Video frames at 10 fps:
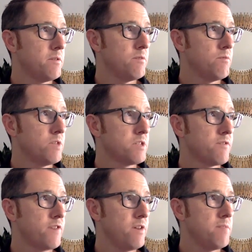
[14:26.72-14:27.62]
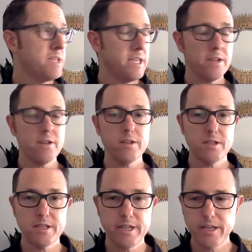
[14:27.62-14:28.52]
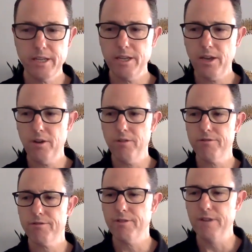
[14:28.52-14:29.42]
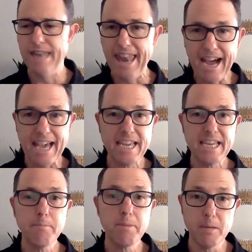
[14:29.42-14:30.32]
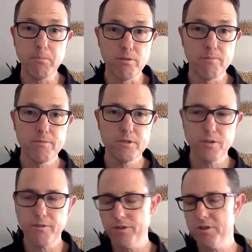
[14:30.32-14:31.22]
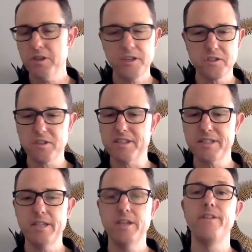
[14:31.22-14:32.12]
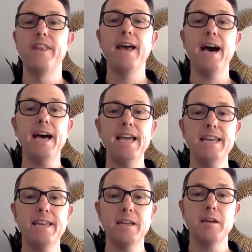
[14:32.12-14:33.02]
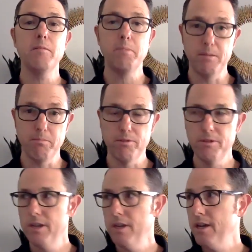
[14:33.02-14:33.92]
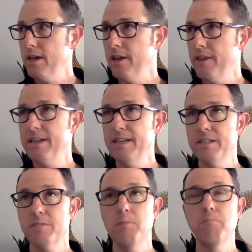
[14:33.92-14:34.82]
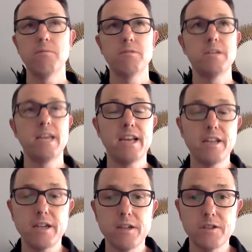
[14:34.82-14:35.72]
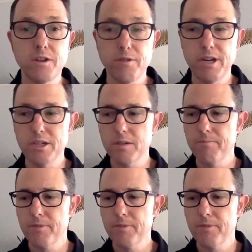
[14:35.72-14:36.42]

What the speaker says: was a very meticulous study of 9 people. So the first thing is it's a study of 9 people, and that needs to be taken into consideration.